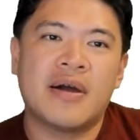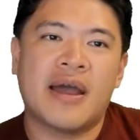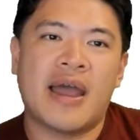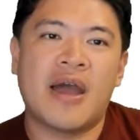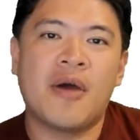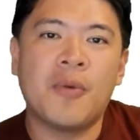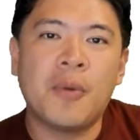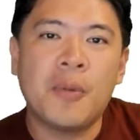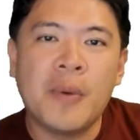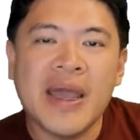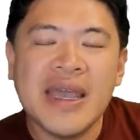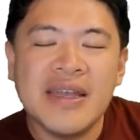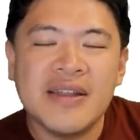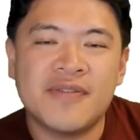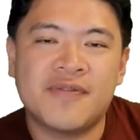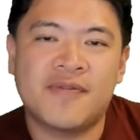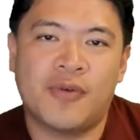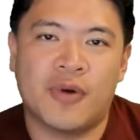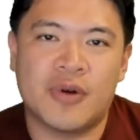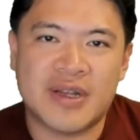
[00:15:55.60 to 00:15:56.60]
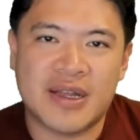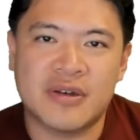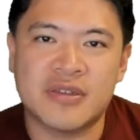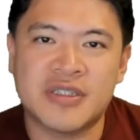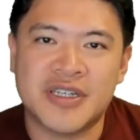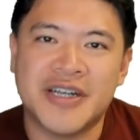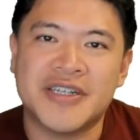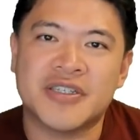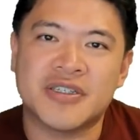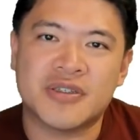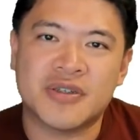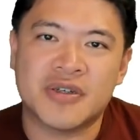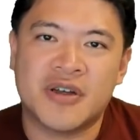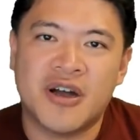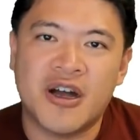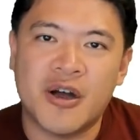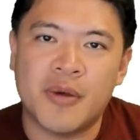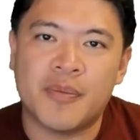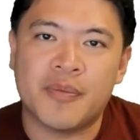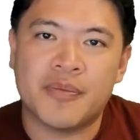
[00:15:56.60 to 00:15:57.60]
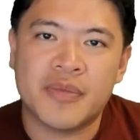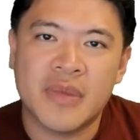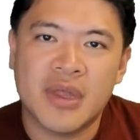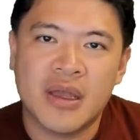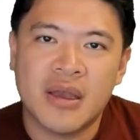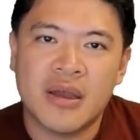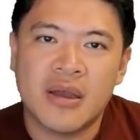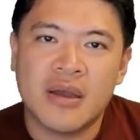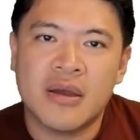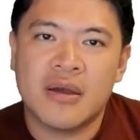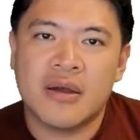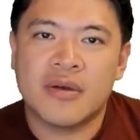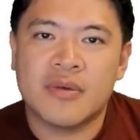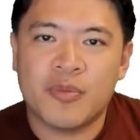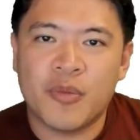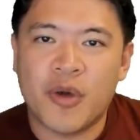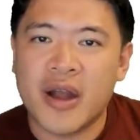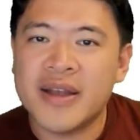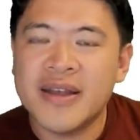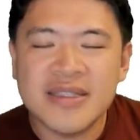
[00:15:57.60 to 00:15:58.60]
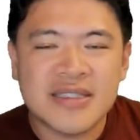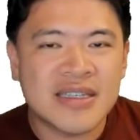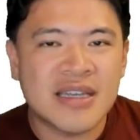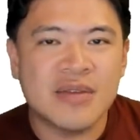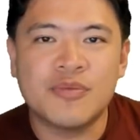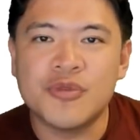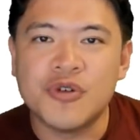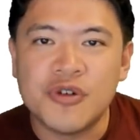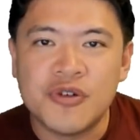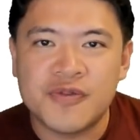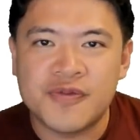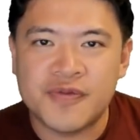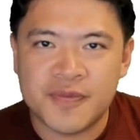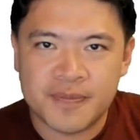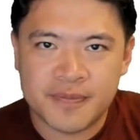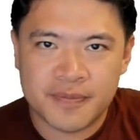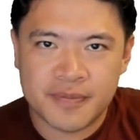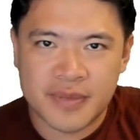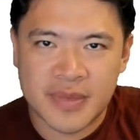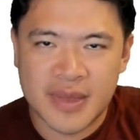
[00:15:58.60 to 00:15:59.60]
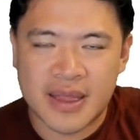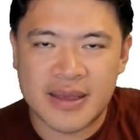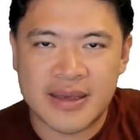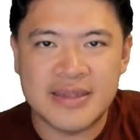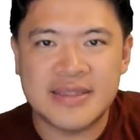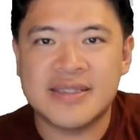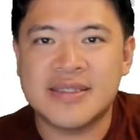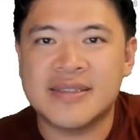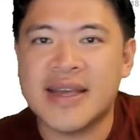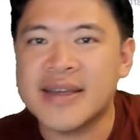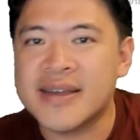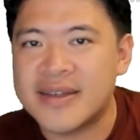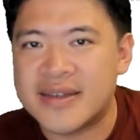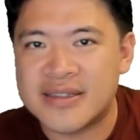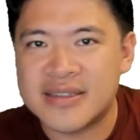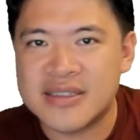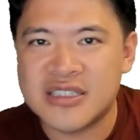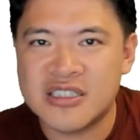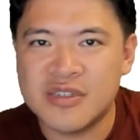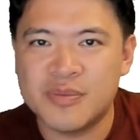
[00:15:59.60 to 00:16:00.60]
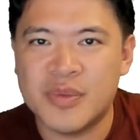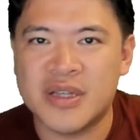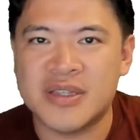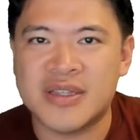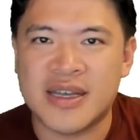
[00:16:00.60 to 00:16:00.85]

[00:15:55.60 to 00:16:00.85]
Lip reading: and wait for those changes to come. Markets can move in seconds, but